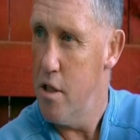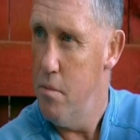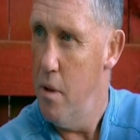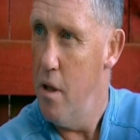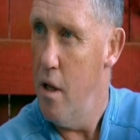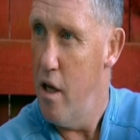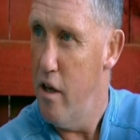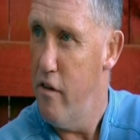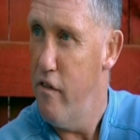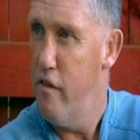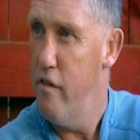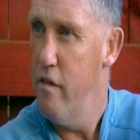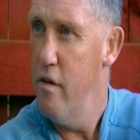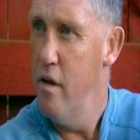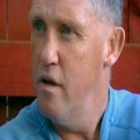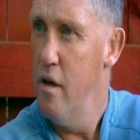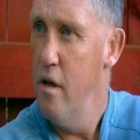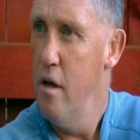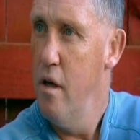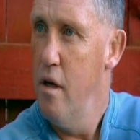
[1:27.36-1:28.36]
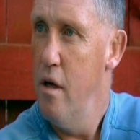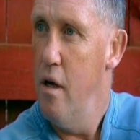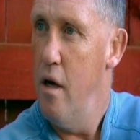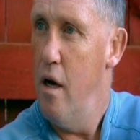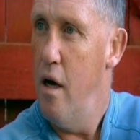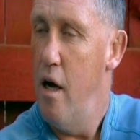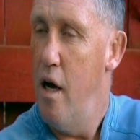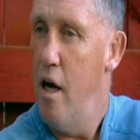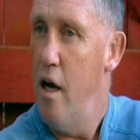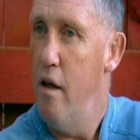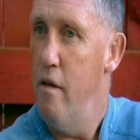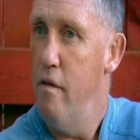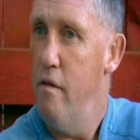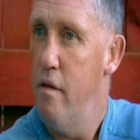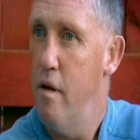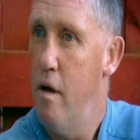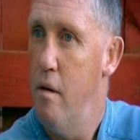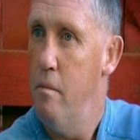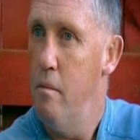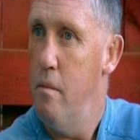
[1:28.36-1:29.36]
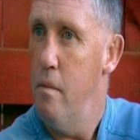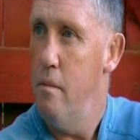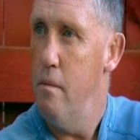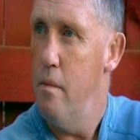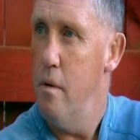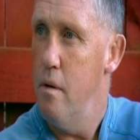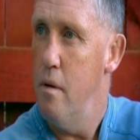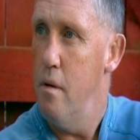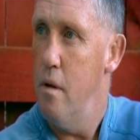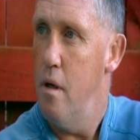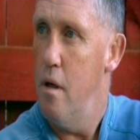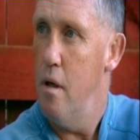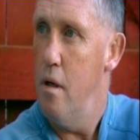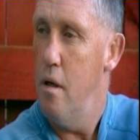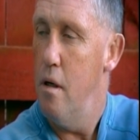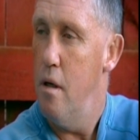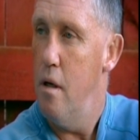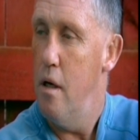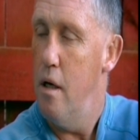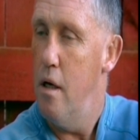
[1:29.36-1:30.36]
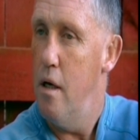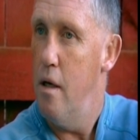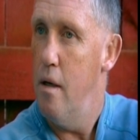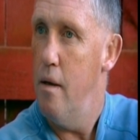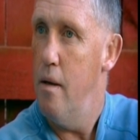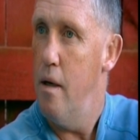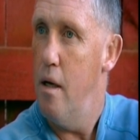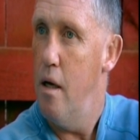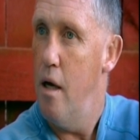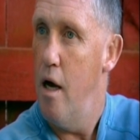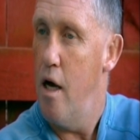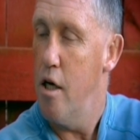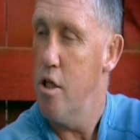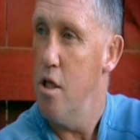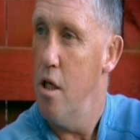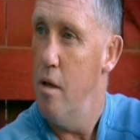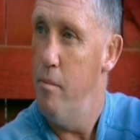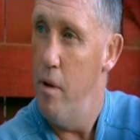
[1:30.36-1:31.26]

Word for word: of my life, and um, actually a